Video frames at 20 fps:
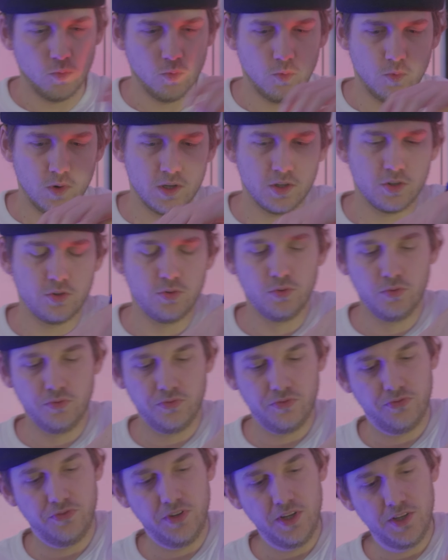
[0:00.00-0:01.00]
one cool
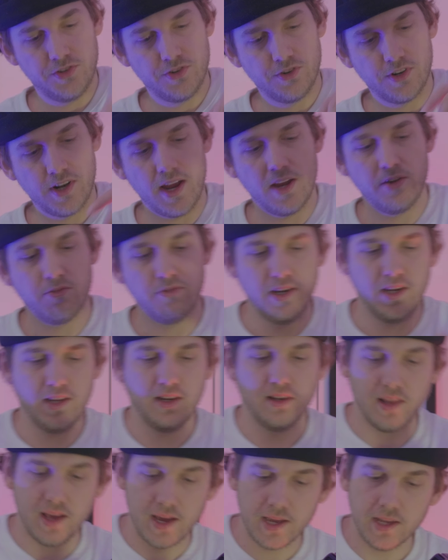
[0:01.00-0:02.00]
feature I really
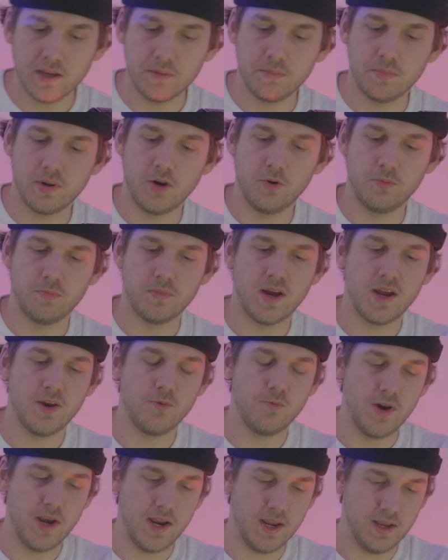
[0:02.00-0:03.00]
like about my
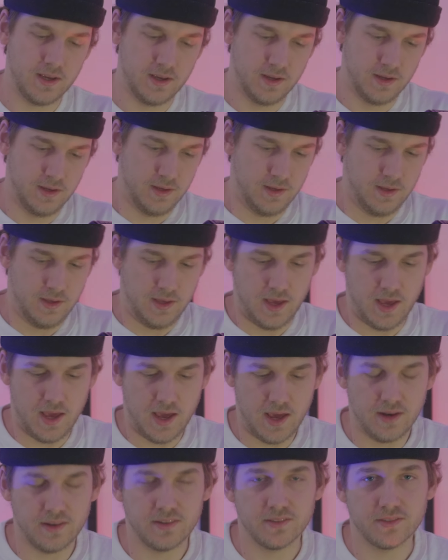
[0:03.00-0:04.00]
rig,
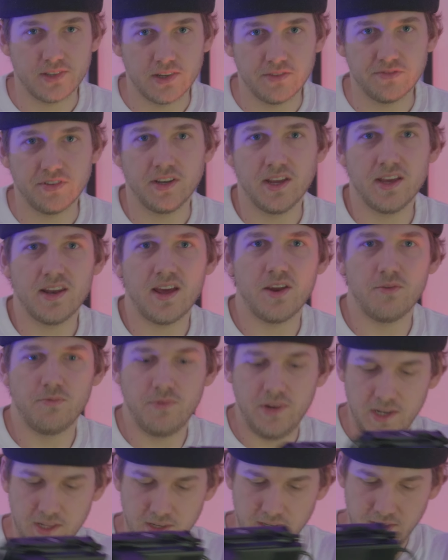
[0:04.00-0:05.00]
and something that I
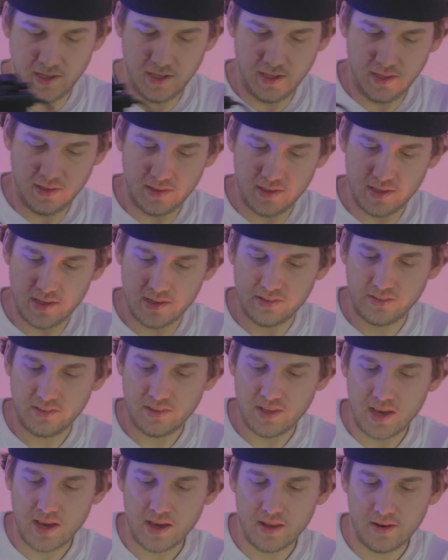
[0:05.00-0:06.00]
really need, is
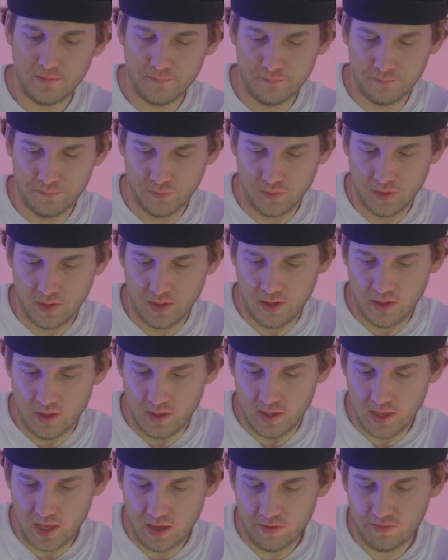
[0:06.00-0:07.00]
that
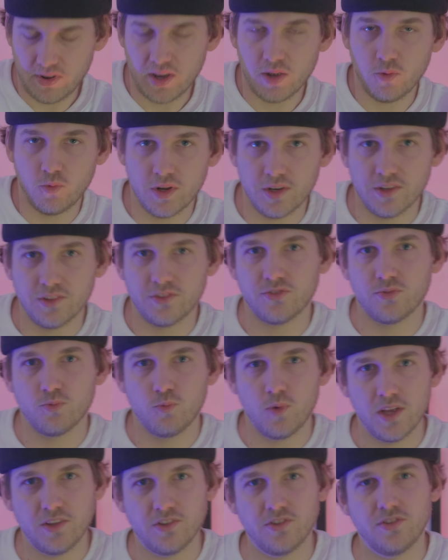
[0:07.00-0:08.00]
if I want to
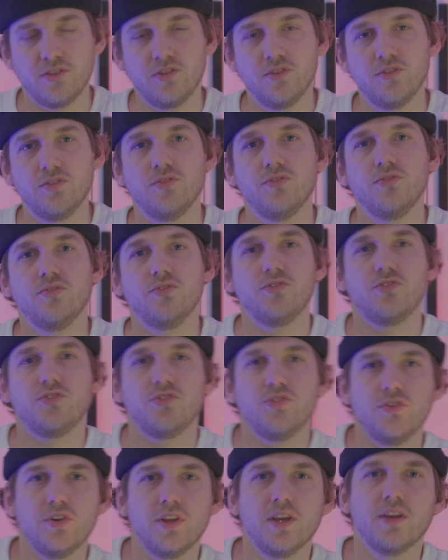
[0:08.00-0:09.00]
switch to
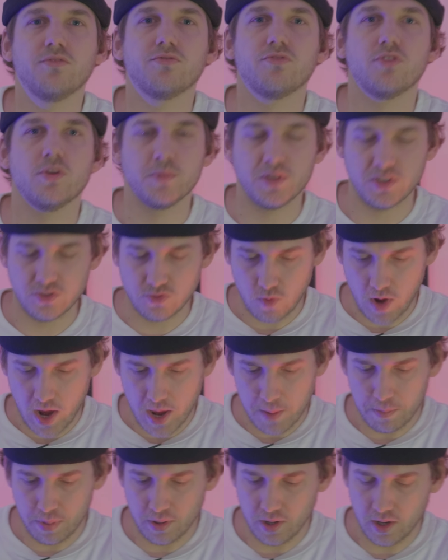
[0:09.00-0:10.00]
shooting from a
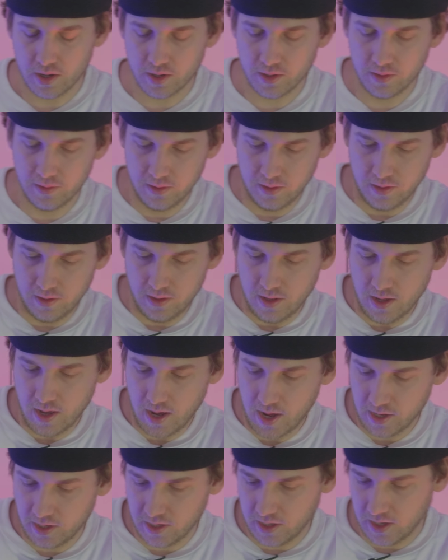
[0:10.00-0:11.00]
tripod,
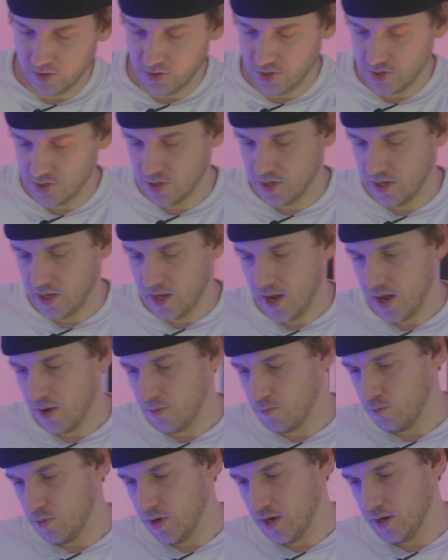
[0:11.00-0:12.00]
I can just get
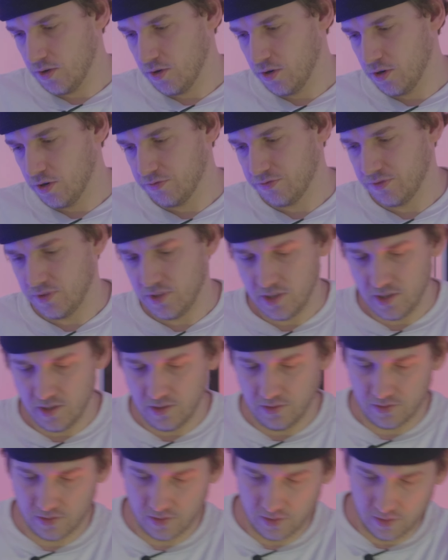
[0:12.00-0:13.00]
rid of
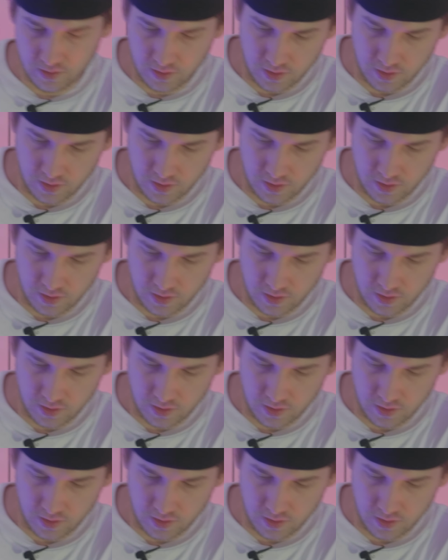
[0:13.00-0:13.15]
these,